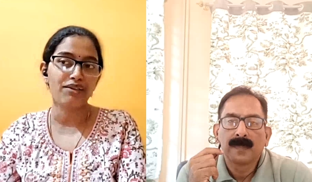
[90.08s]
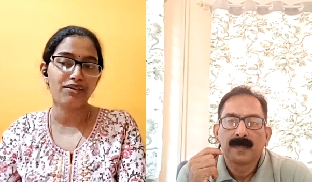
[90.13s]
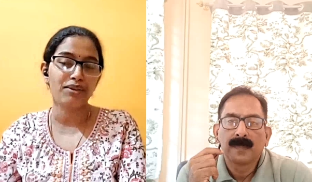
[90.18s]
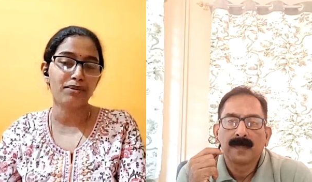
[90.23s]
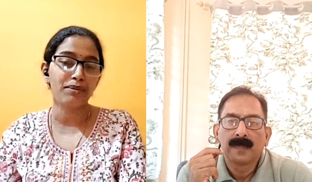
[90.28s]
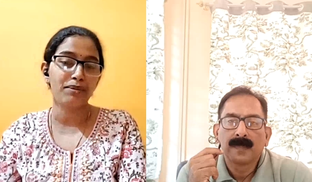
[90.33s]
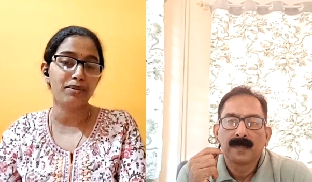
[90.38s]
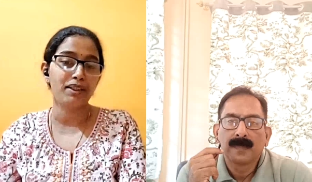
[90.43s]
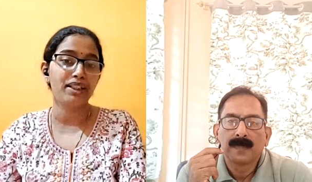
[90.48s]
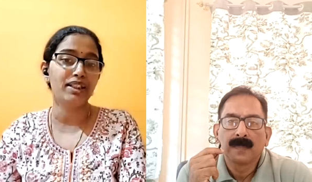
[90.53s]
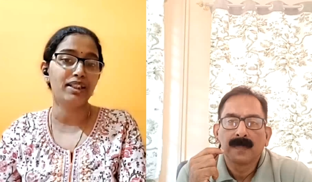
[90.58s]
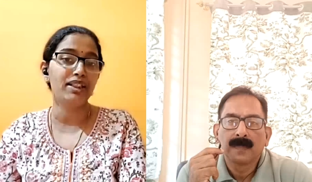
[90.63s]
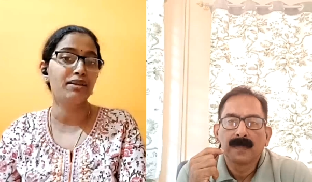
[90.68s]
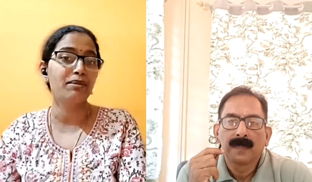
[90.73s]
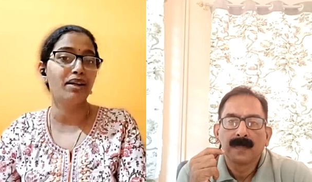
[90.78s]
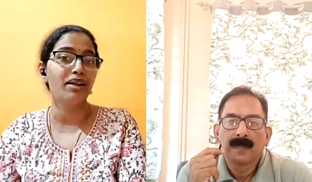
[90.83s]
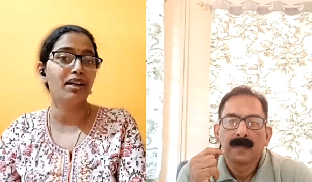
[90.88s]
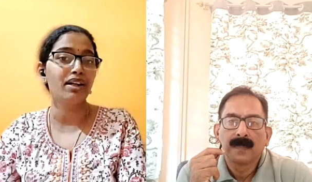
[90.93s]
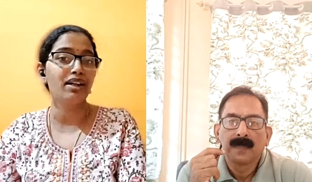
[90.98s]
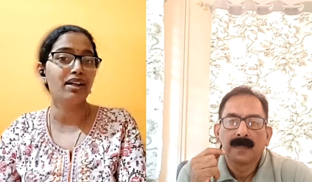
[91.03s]
Speaker 1: have
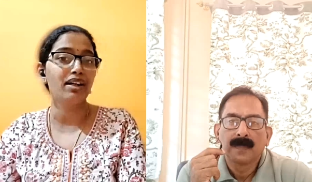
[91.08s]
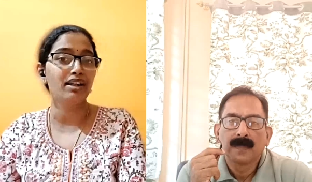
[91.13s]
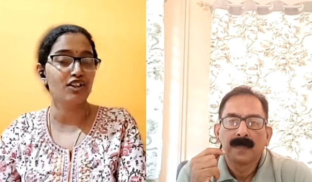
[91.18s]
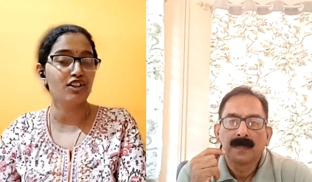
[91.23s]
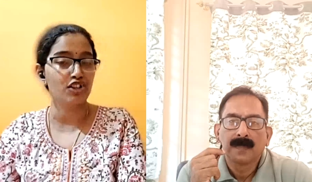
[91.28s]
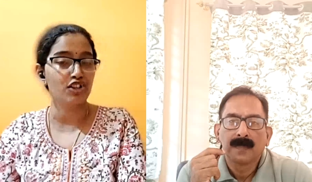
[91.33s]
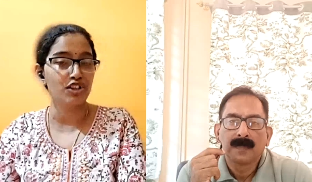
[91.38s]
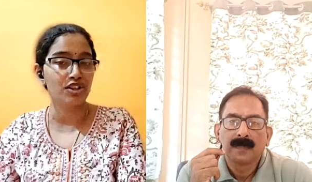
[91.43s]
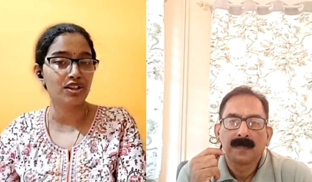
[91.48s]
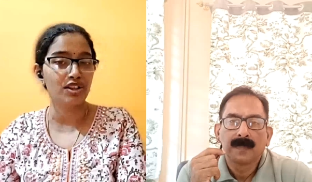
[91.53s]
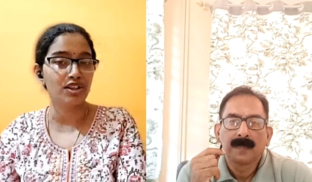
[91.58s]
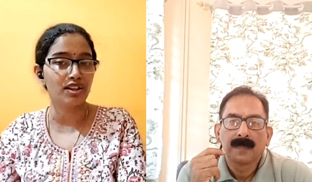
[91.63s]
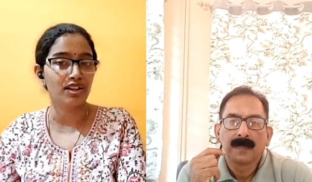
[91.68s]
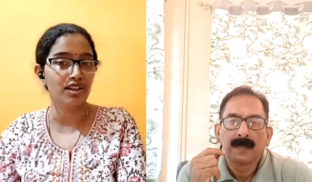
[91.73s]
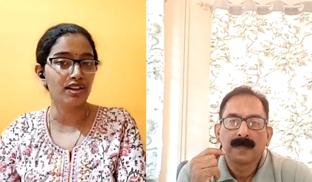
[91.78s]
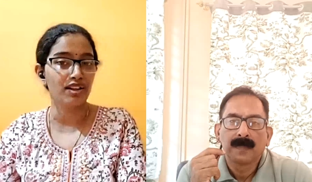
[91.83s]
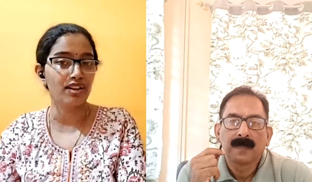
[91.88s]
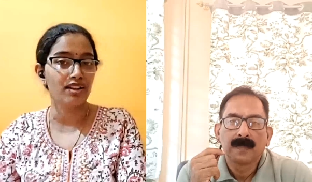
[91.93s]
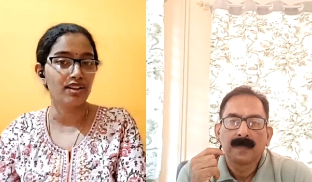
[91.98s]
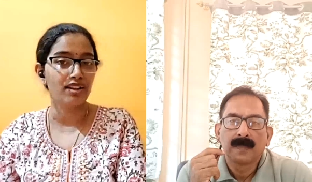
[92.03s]
completed my
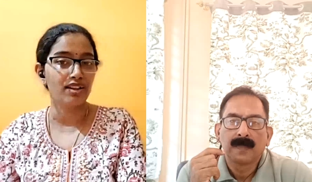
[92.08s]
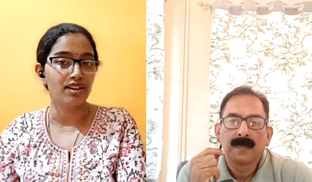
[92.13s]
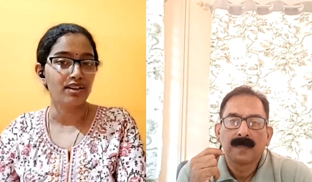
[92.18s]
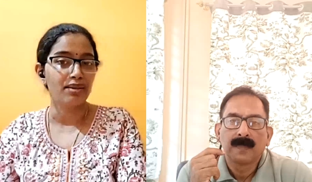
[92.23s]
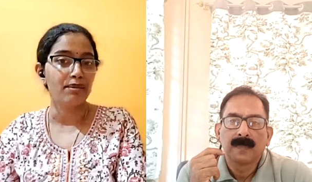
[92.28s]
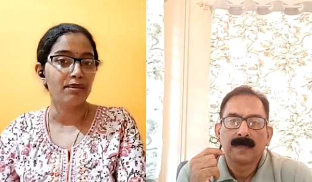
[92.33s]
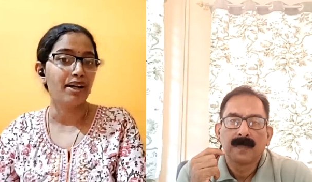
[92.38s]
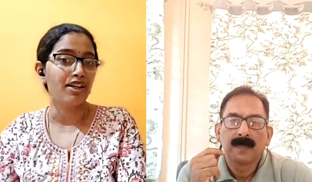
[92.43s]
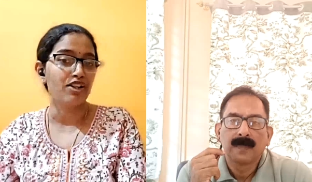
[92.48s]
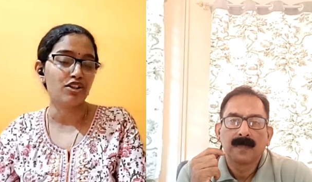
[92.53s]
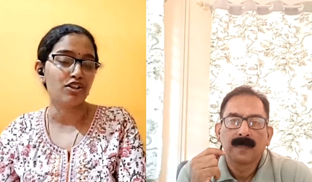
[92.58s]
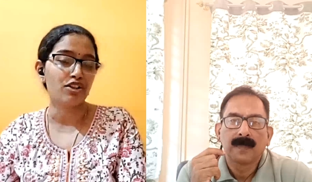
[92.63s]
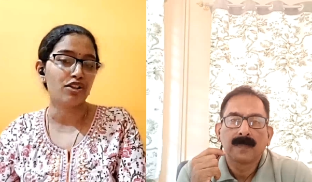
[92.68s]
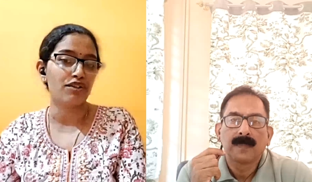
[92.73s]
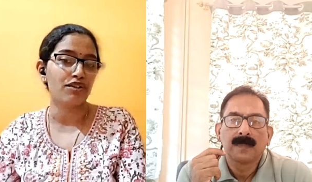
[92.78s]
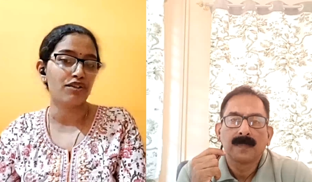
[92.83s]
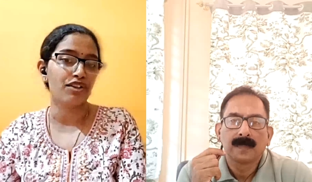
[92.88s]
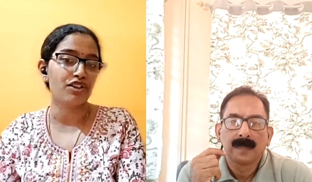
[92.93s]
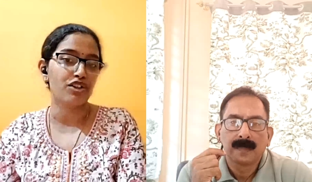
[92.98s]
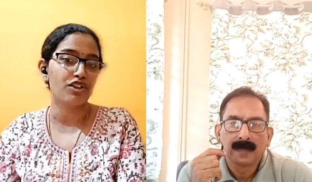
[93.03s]
engineering,
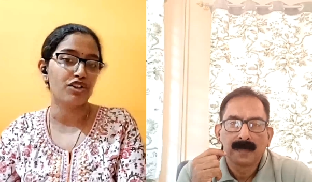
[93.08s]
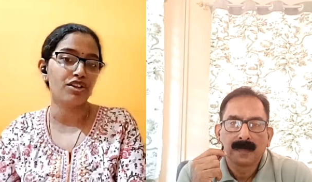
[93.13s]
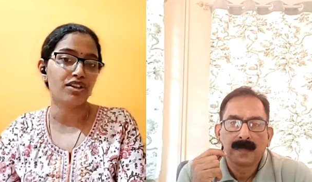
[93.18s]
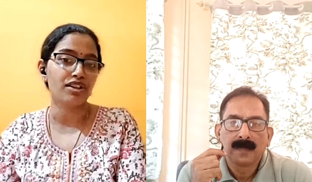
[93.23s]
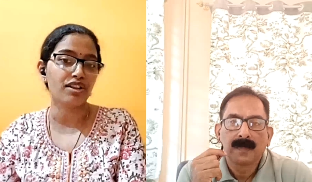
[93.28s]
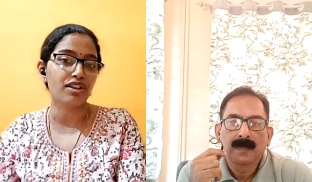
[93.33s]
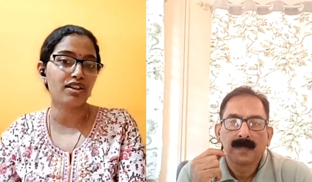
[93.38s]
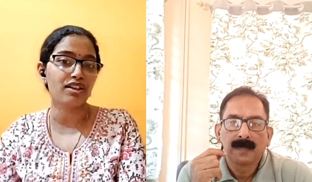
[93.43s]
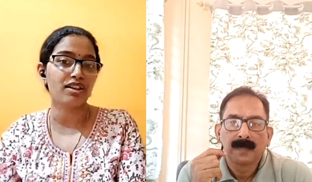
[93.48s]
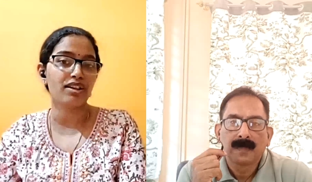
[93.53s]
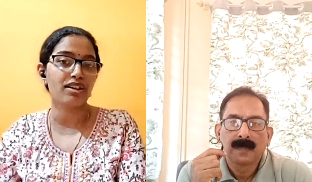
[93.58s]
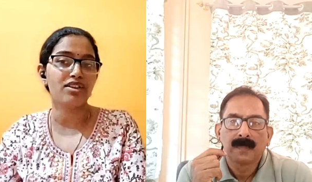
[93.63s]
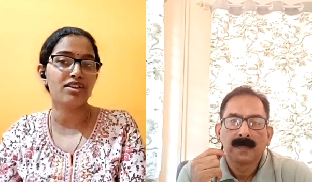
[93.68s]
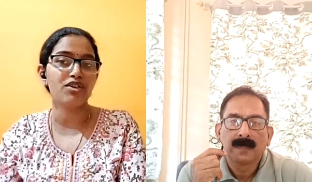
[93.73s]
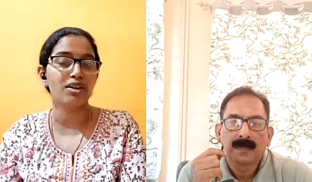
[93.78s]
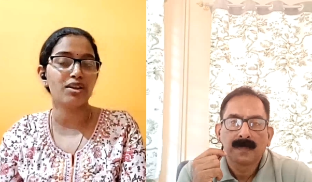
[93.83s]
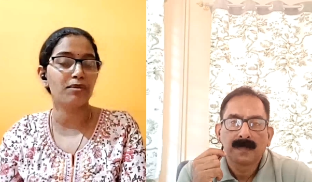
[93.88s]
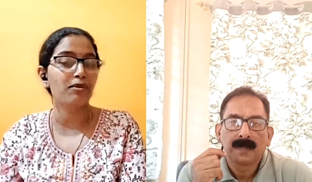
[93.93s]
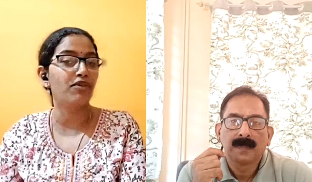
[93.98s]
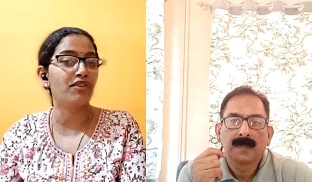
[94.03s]
Bachelor of Engineering in the
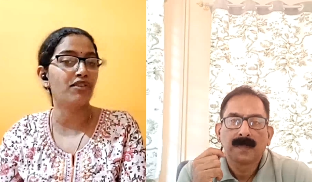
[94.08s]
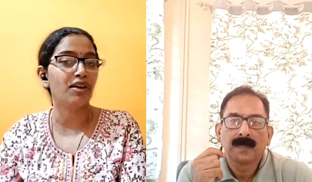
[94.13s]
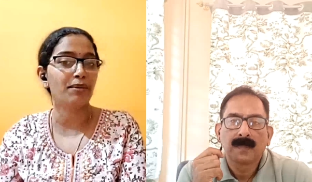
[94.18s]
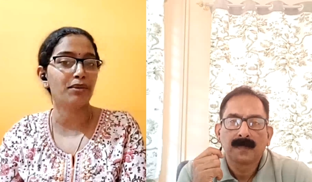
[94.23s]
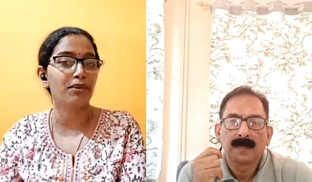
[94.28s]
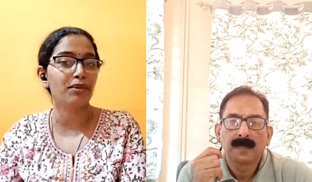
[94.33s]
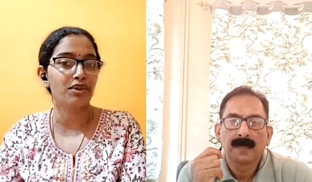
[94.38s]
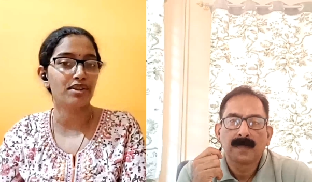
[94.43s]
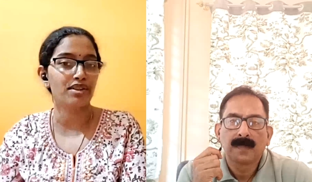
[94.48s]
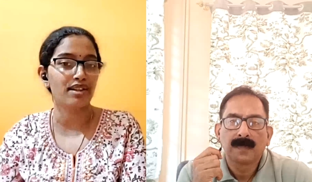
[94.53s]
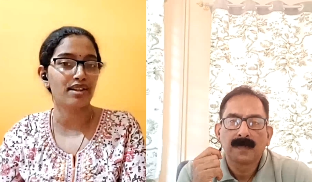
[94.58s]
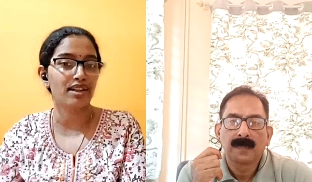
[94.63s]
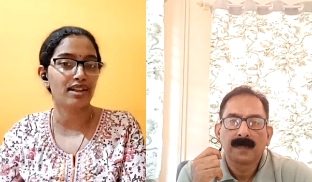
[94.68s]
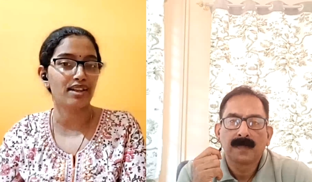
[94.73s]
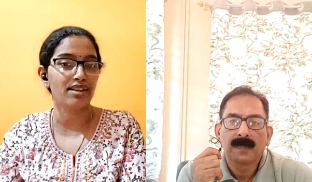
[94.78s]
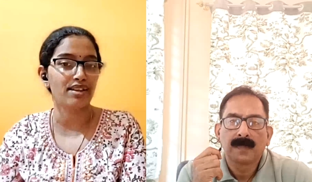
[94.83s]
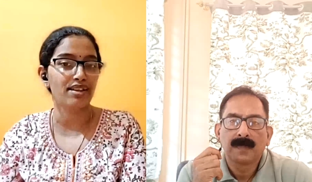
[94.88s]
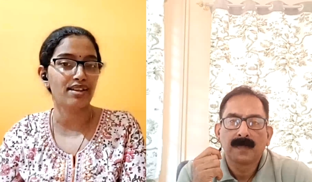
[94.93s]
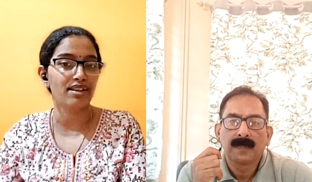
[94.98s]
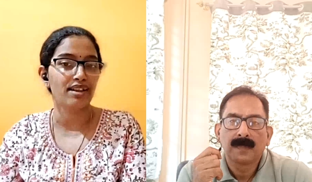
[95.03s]
stream of computer
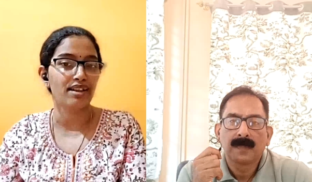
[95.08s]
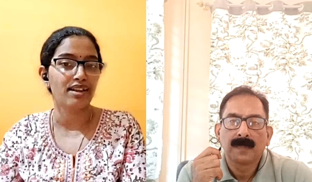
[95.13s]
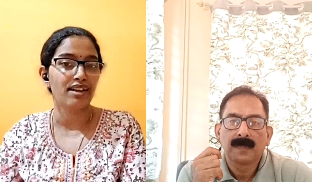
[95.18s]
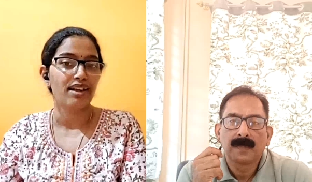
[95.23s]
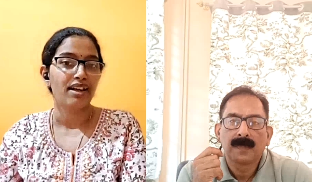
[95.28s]
science.